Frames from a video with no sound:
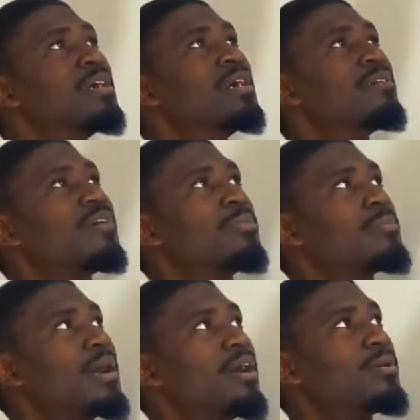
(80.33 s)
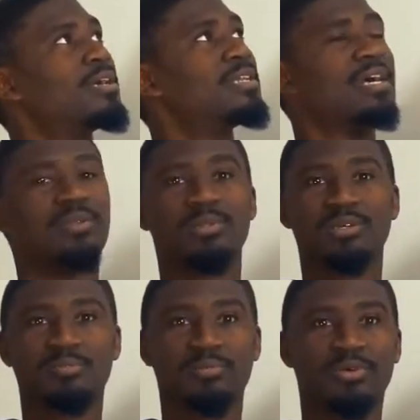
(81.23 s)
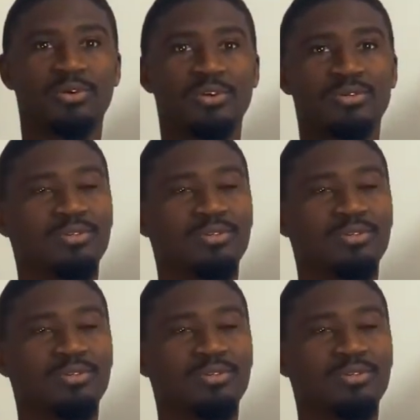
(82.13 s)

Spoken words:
If I bring my hour hand down a little bit more,